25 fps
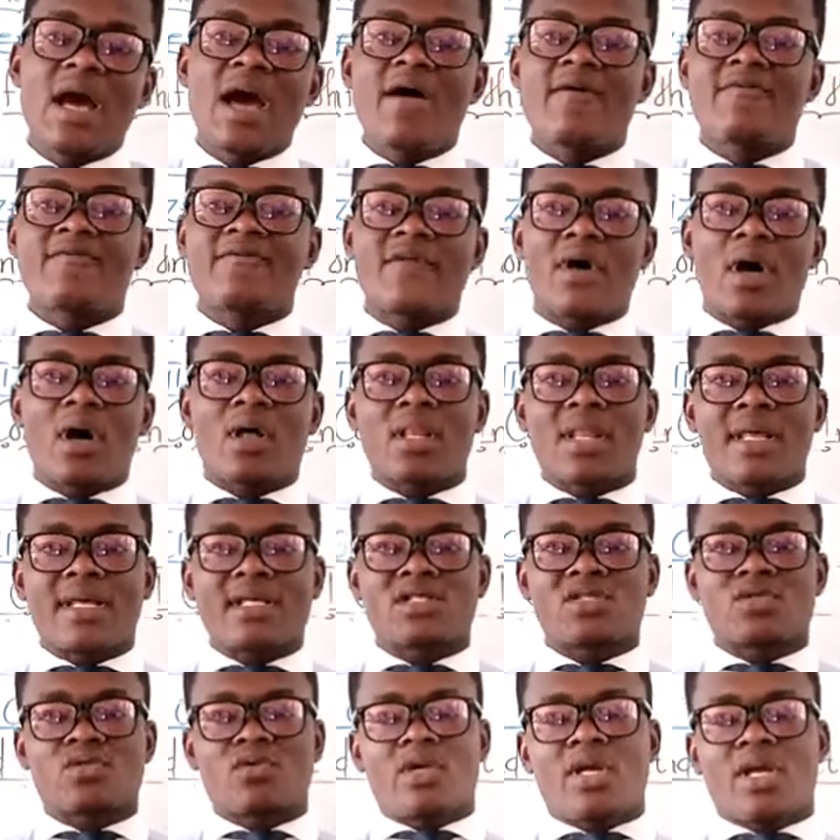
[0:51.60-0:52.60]

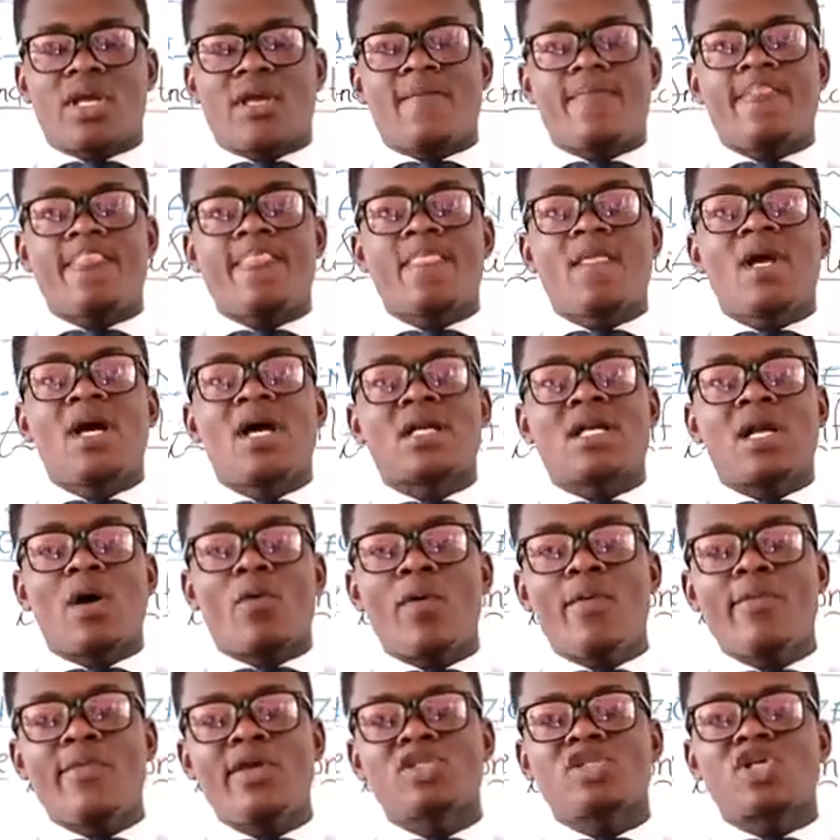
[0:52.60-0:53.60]
violence, okay. Now
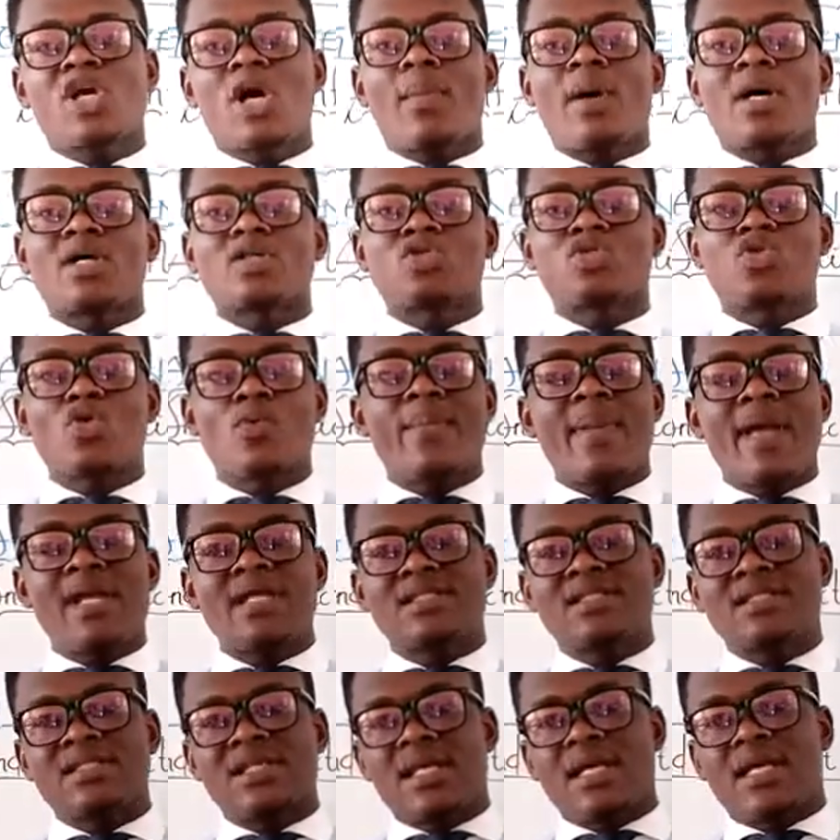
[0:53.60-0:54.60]
when we talk about
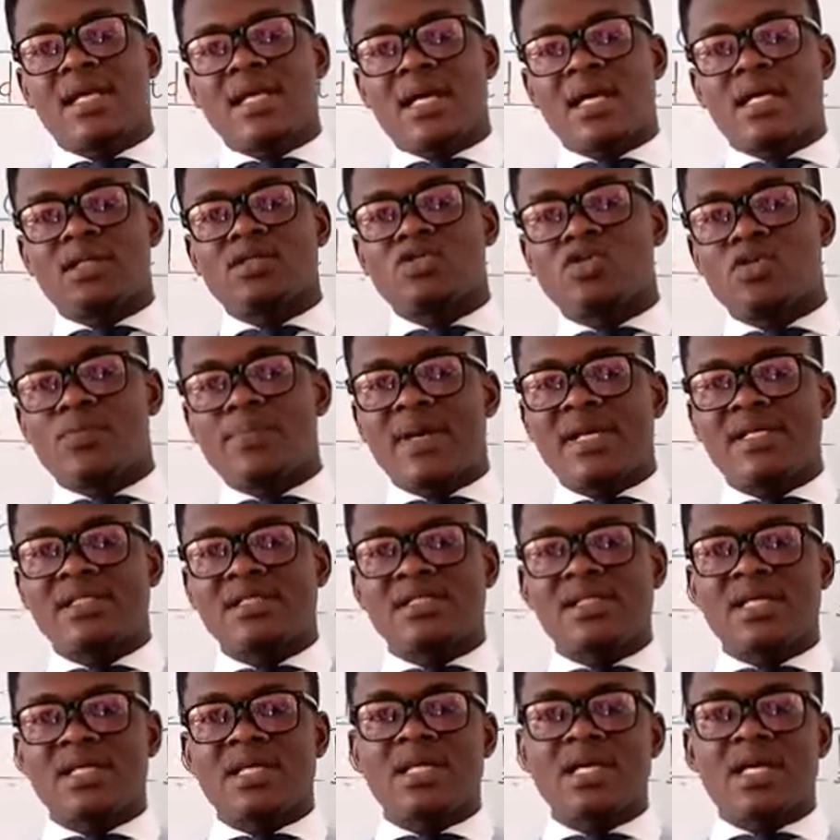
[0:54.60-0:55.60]
domestic
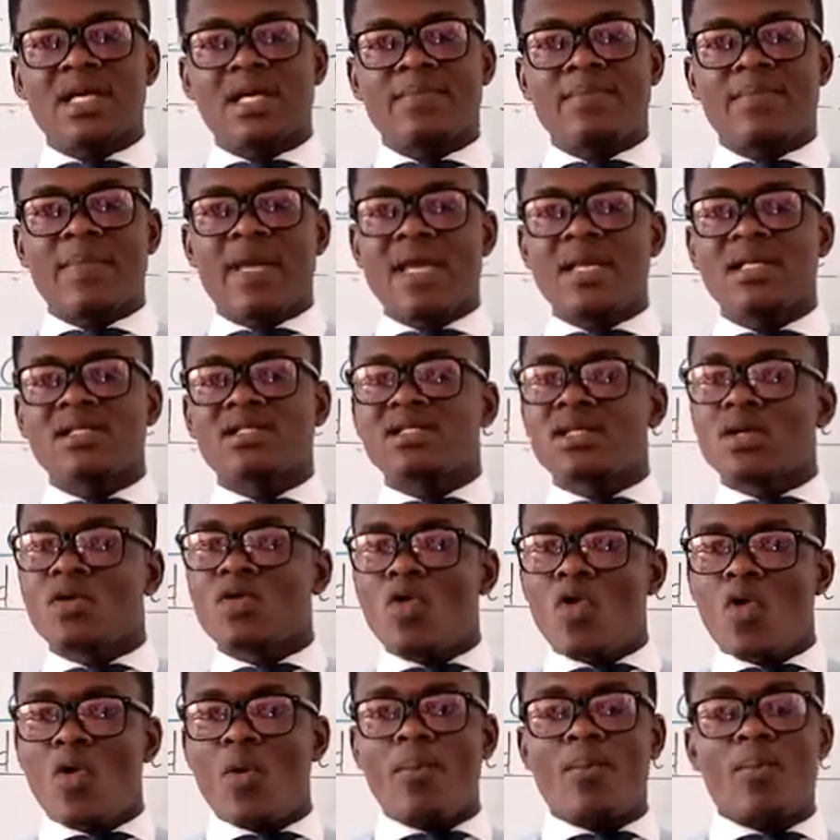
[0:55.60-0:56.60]
means the
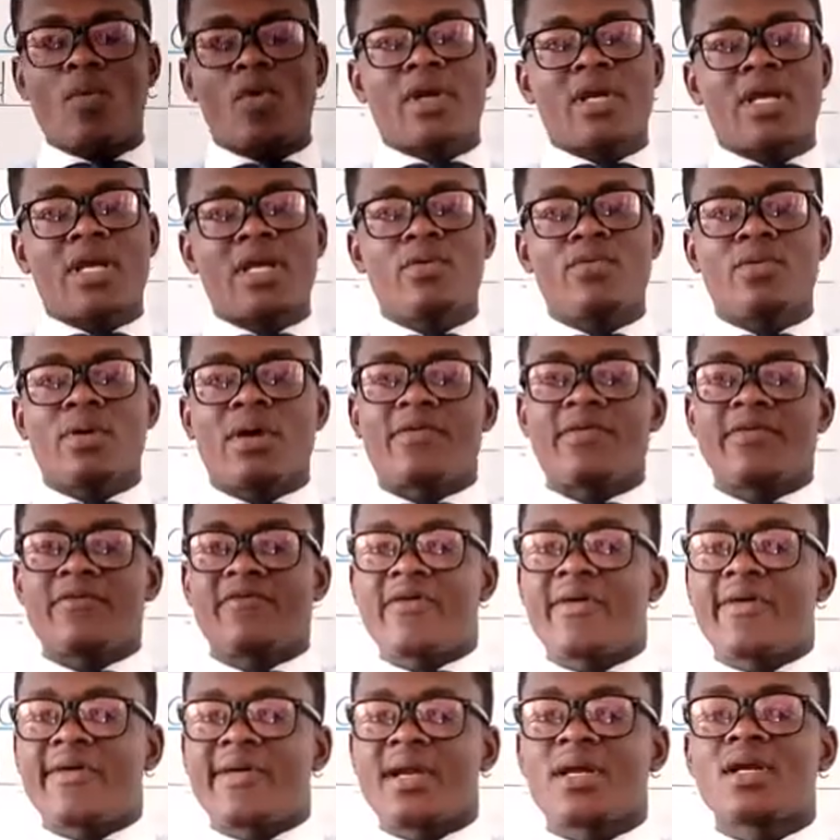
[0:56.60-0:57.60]
home, okay. We are
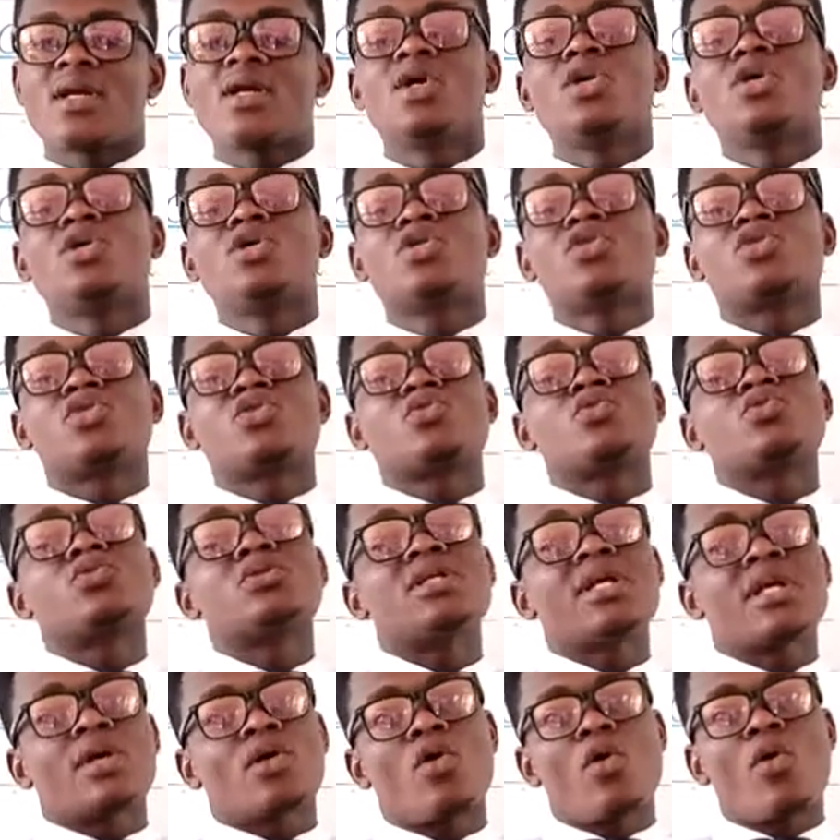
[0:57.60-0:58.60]
referring to
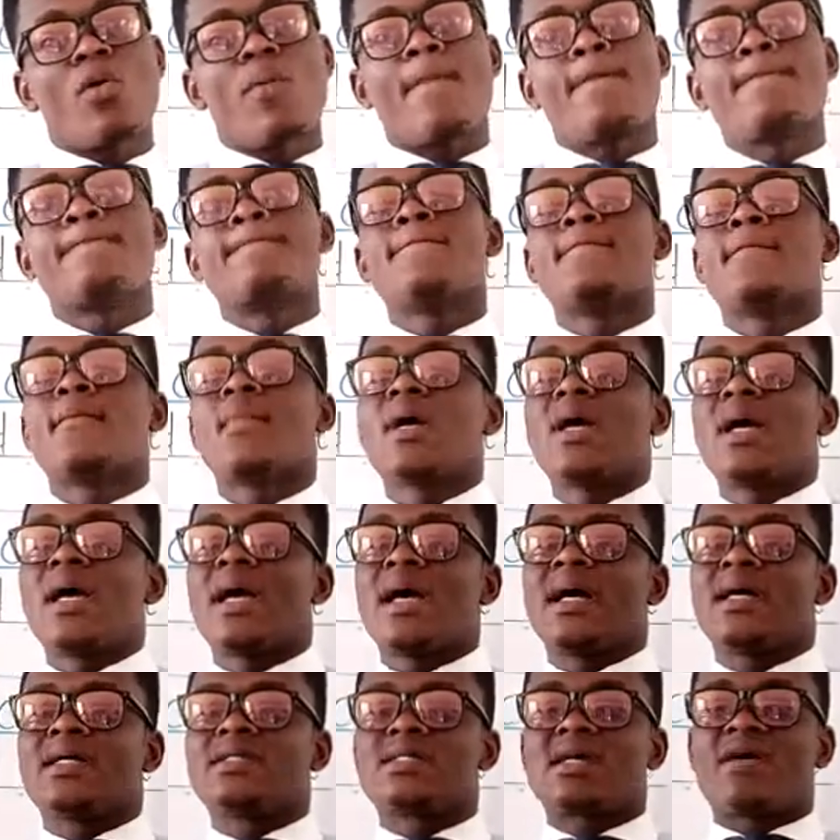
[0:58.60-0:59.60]
the home,
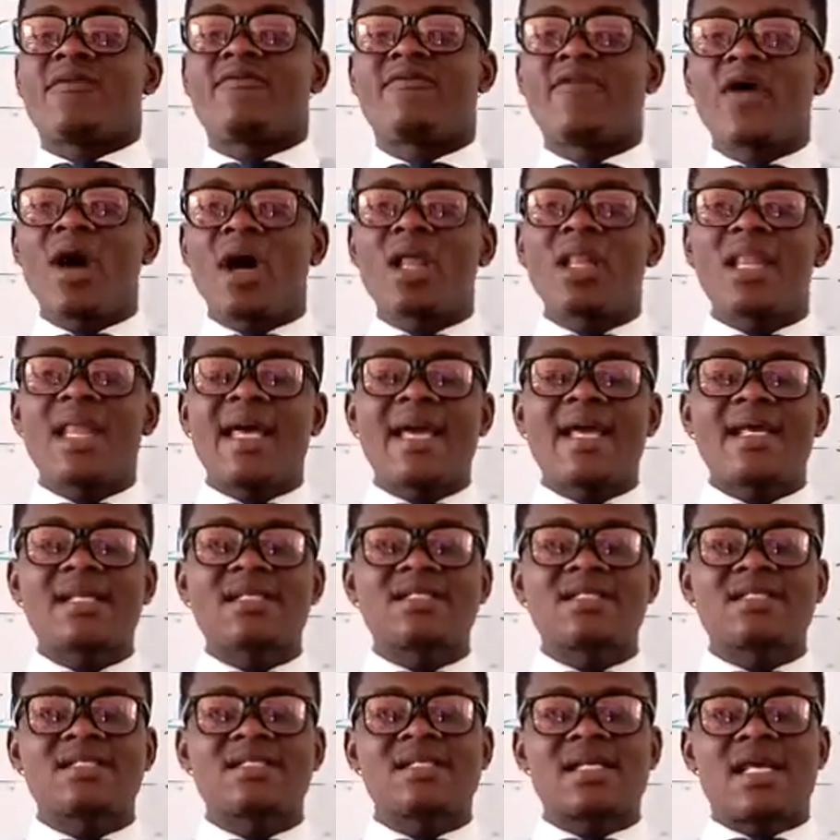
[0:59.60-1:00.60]
and
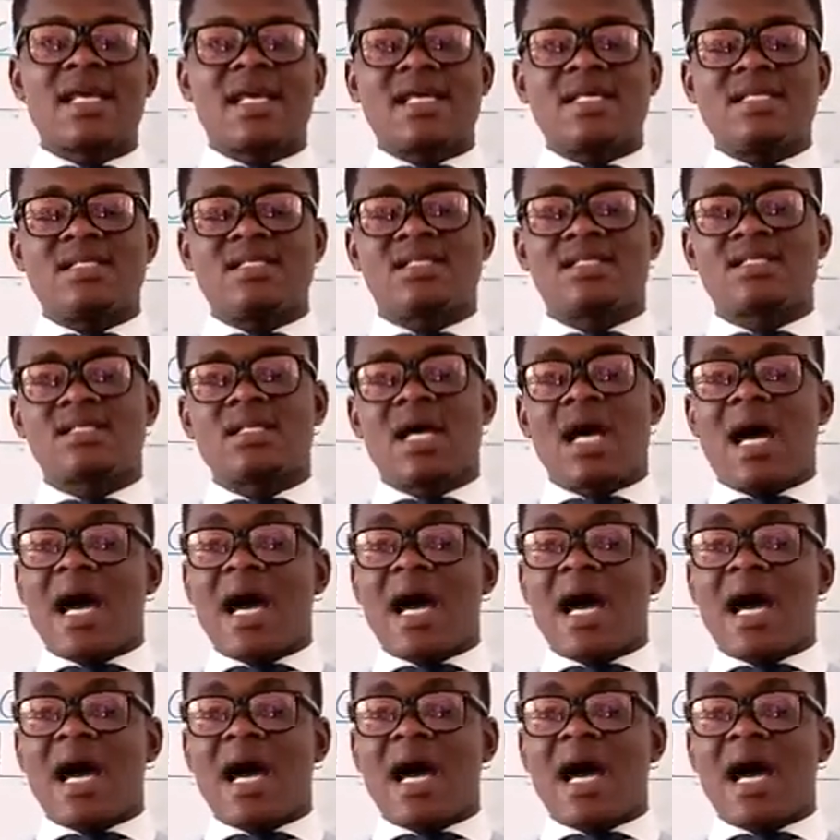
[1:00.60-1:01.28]
violence is an